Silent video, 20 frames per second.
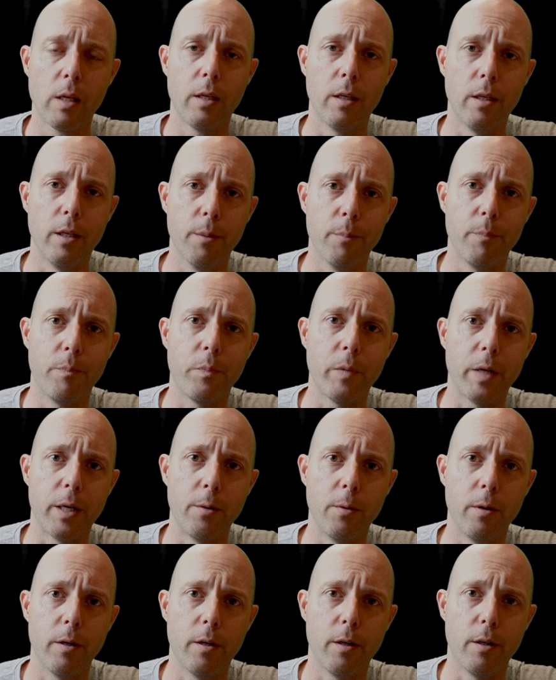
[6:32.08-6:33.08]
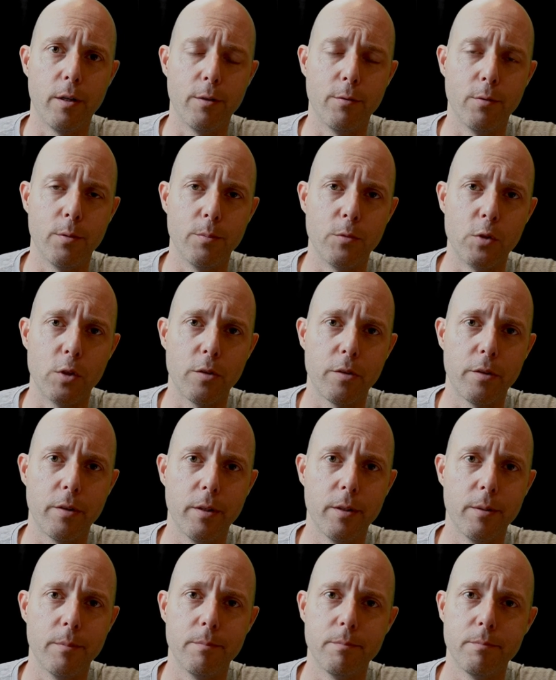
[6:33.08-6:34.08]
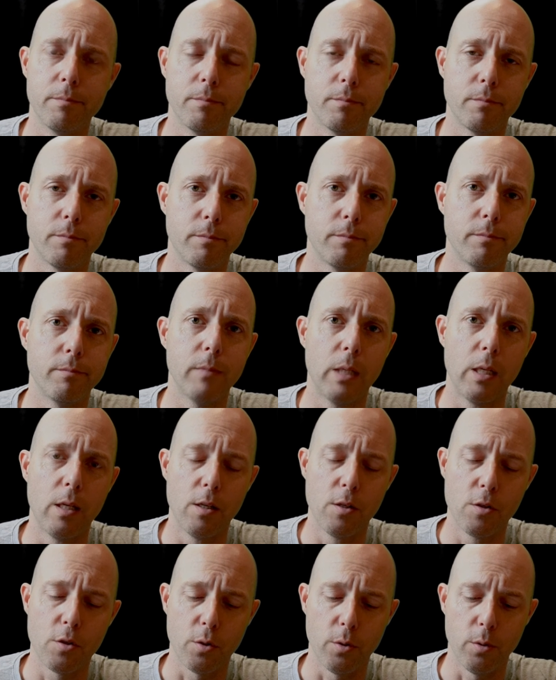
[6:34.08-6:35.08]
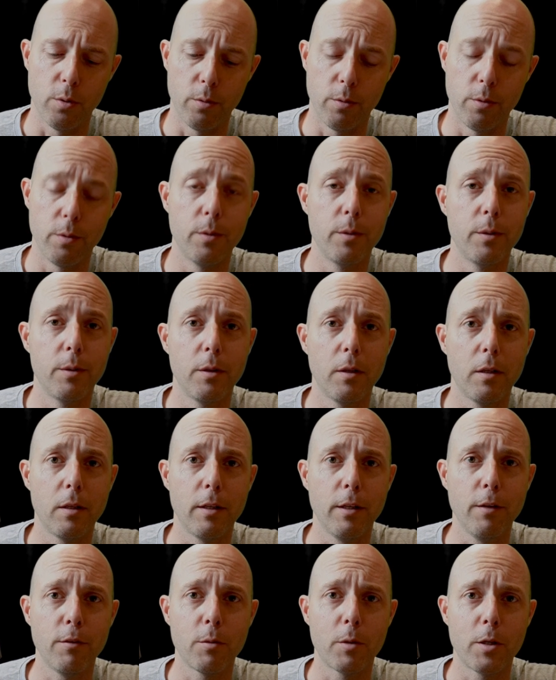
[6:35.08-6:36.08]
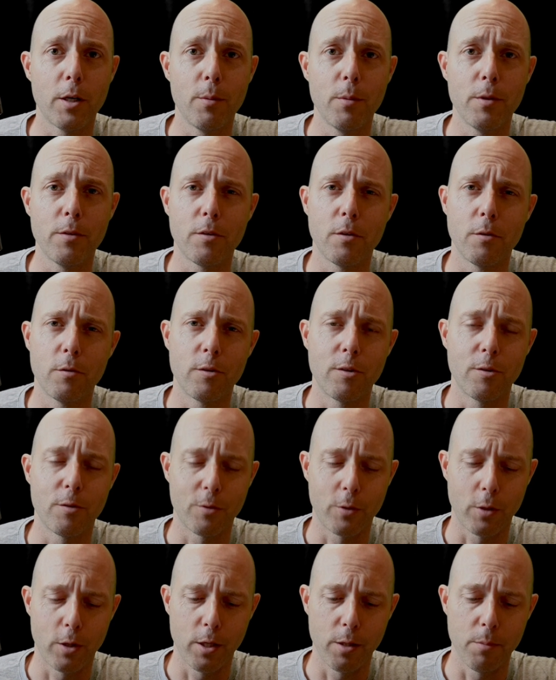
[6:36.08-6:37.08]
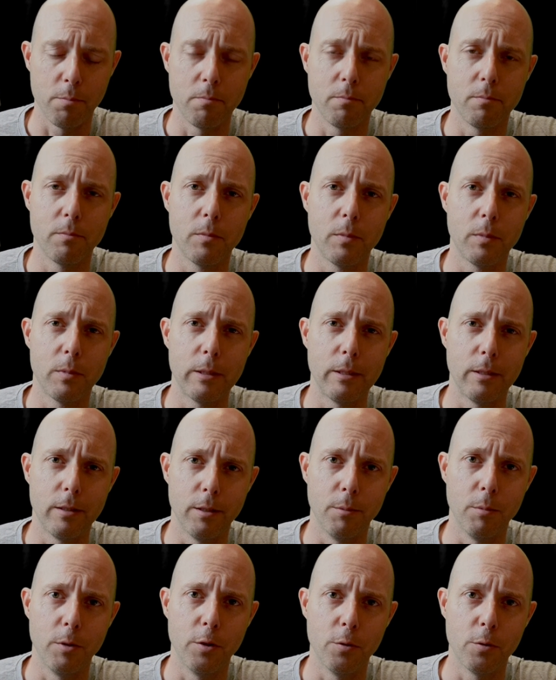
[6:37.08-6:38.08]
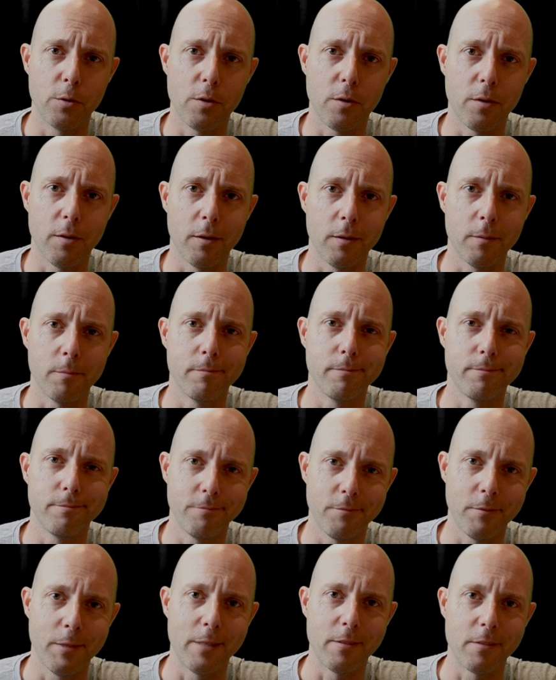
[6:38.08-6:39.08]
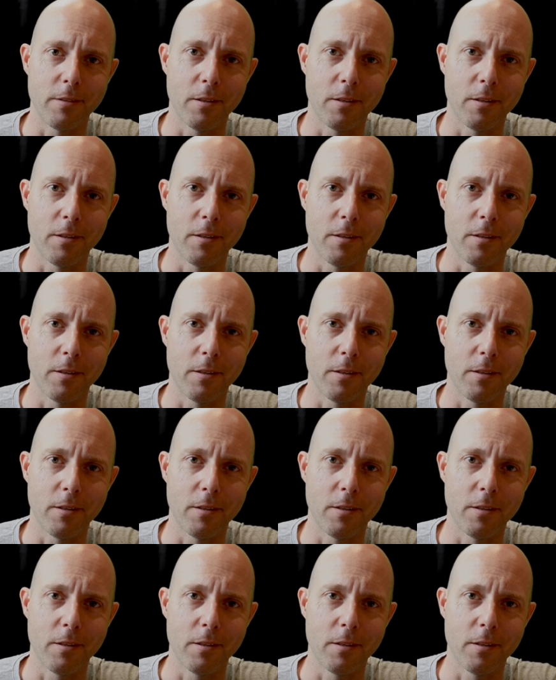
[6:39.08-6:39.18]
Yep, I read all of them just then. So leave some comments, subscribe, let me know what you think. Thanks,